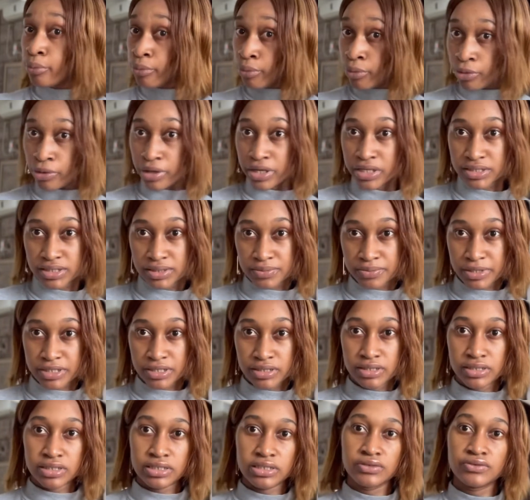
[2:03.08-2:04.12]
more
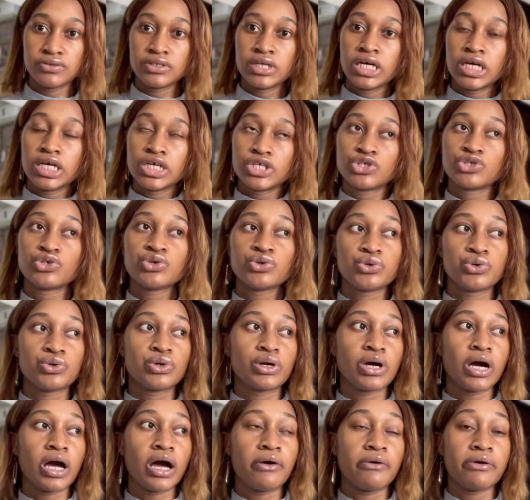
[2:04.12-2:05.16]
expensive.
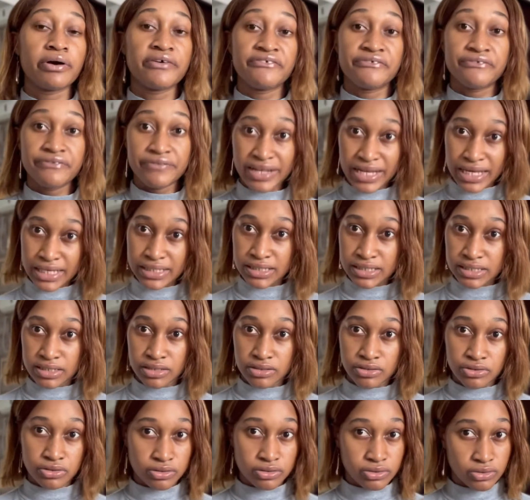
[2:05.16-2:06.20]
So our flat is a
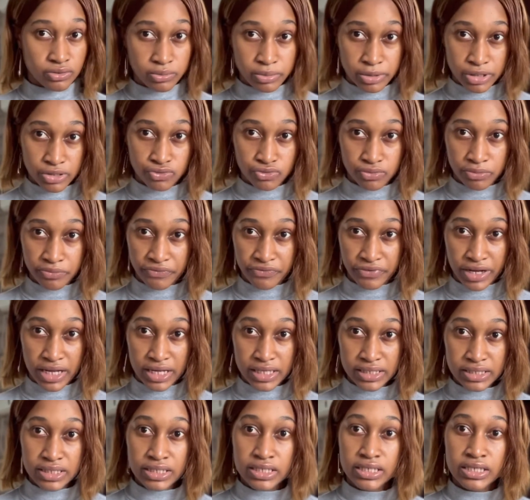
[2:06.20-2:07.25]
2-bedroom
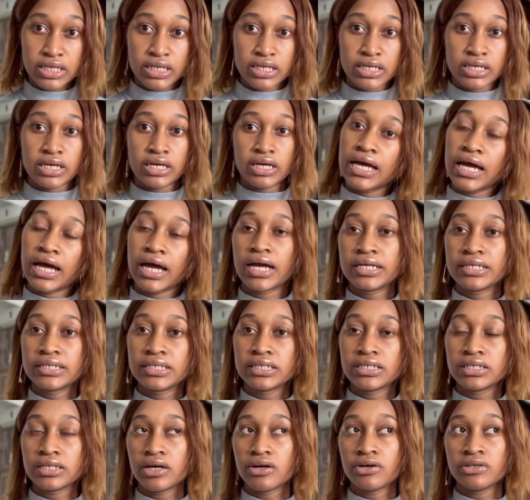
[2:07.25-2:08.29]
flat,
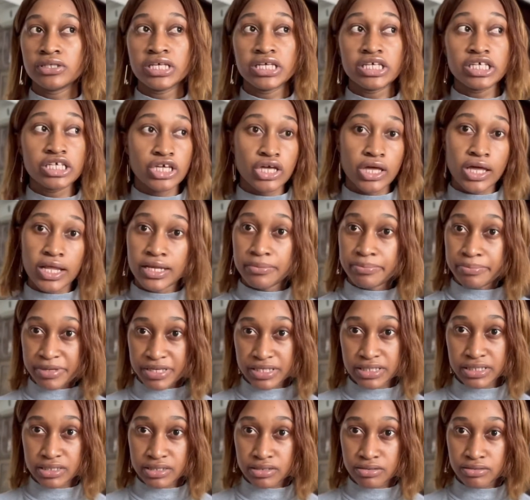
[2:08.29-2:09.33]
and on a yearly
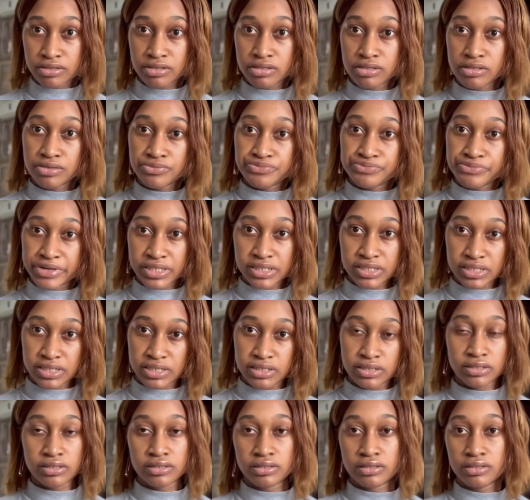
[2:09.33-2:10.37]
basis, because rents
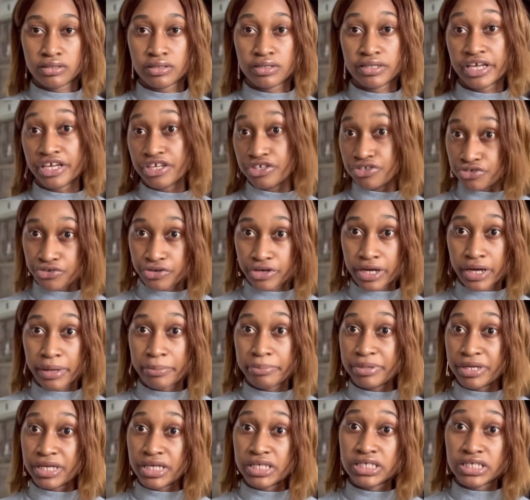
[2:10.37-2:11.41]
in Nigeria are
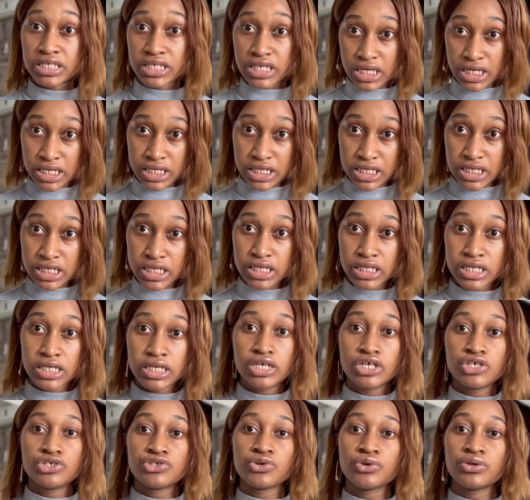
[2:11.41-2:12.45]
paid yearly,
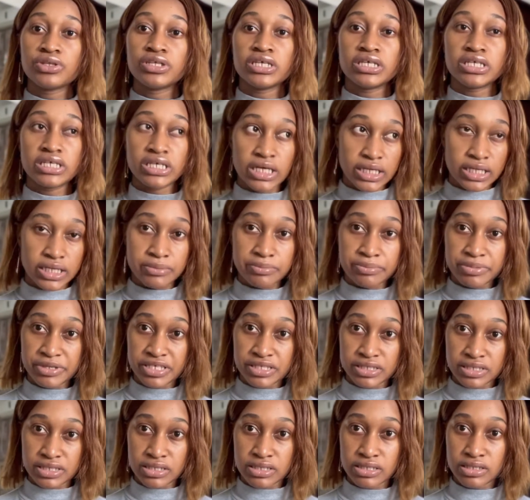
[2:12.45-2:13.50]
so on a yearly
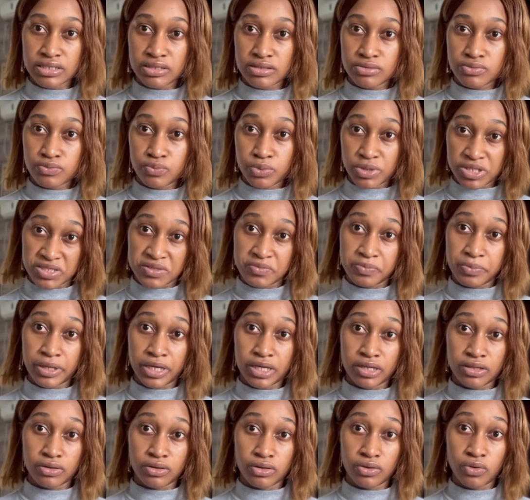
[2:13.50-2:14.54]
basis, we
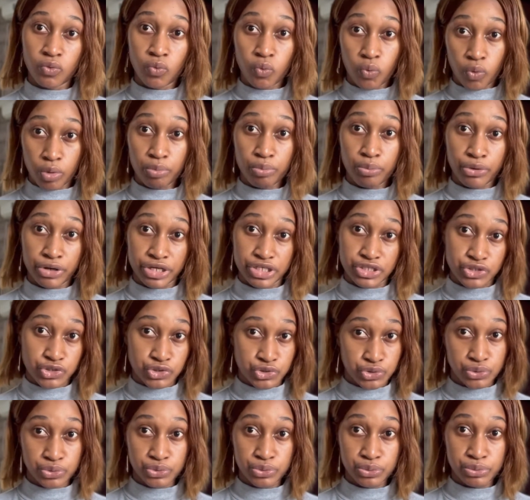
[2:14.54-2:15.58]
spend
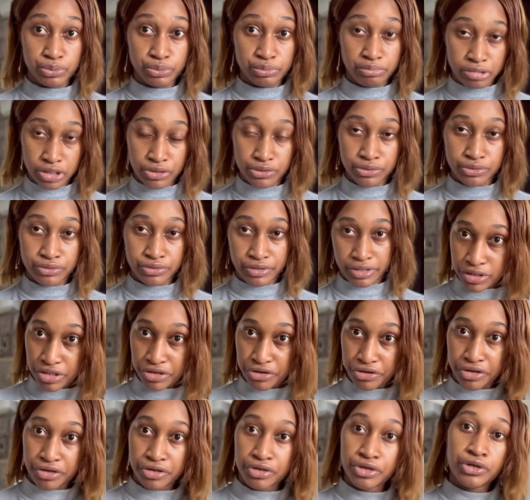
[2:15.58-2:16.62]
1.2 million
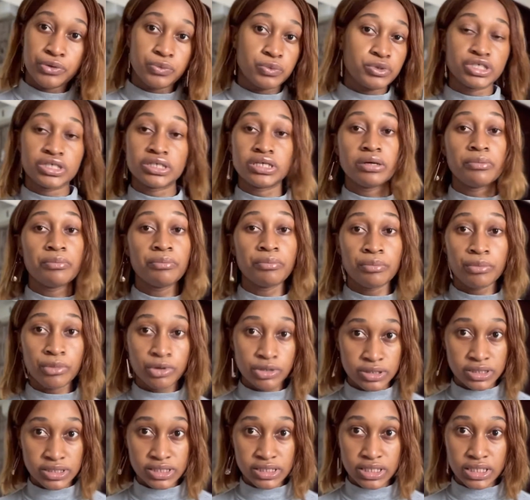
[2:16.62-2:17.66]
naira, which in a
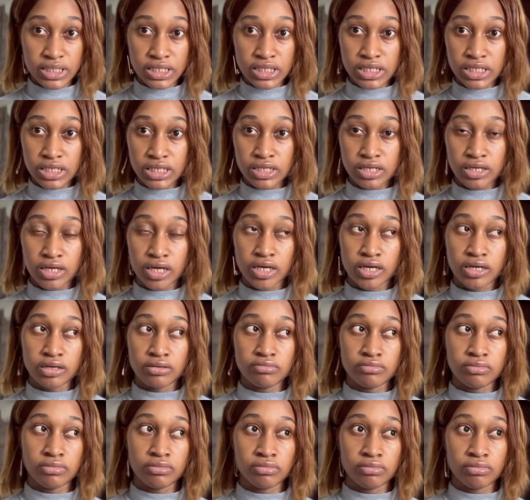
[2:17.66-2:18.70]
monthly,
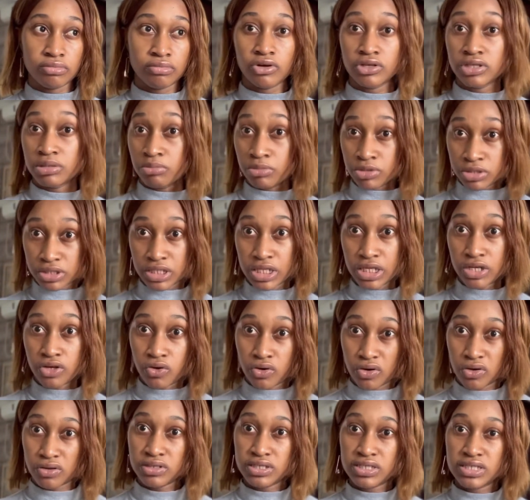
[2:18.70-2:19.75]
on a monthly
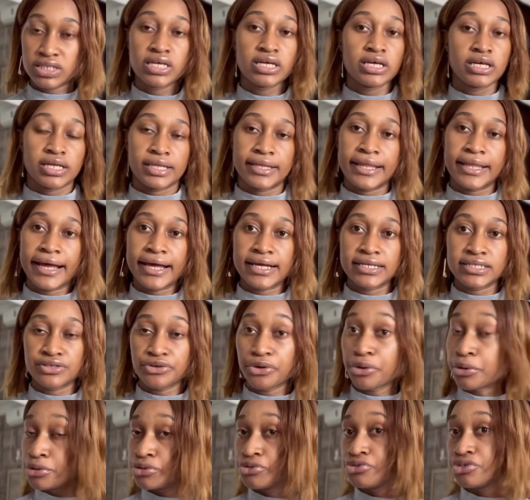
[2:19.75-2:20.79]
cost, that's
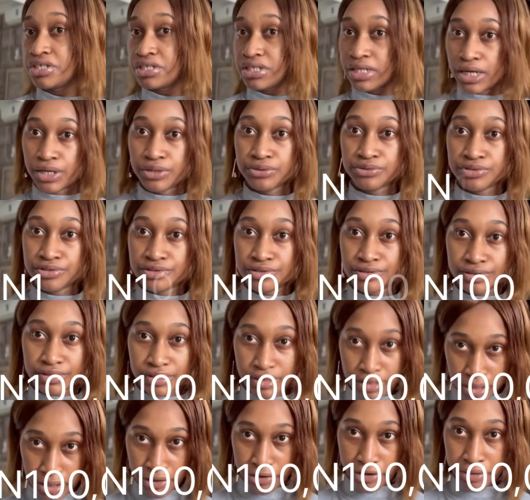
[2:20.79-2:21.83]
100,000
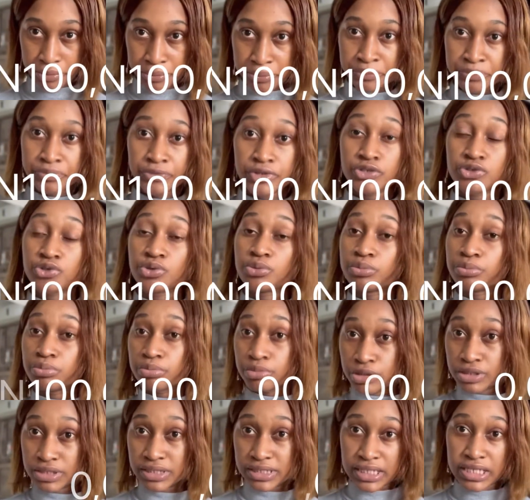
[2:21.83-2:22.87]
naira. So
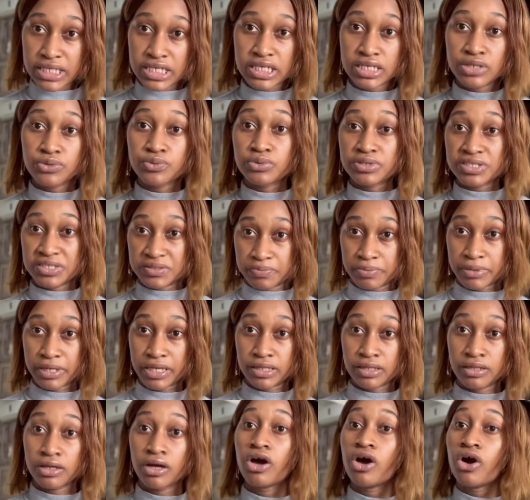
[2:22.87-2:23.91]
monthly, we
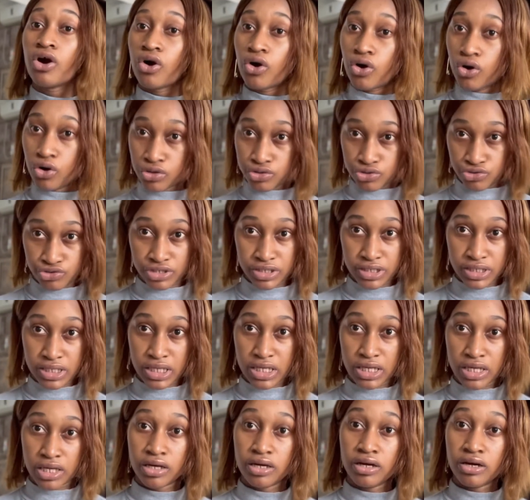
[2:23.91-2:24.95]
spend
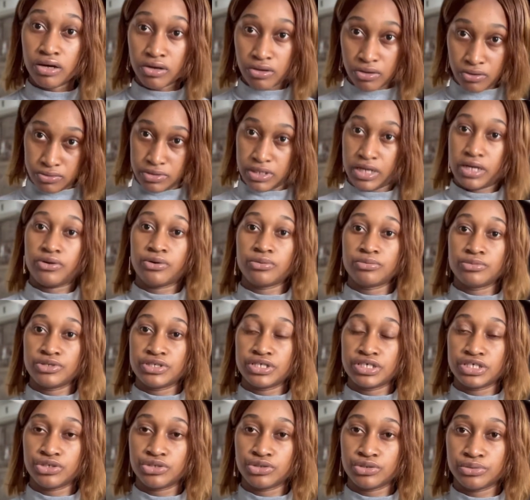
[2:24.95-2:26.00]
100k on
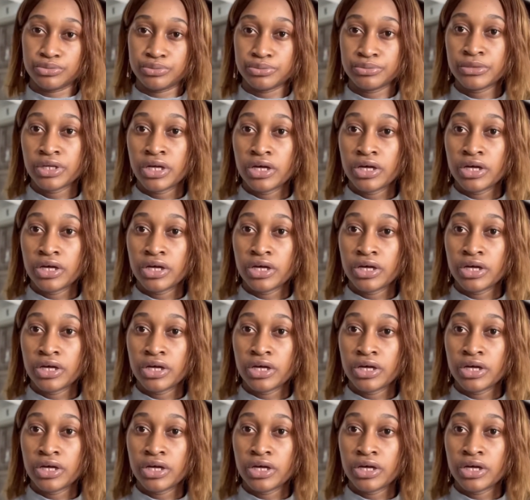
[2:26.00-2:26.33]
accommodation.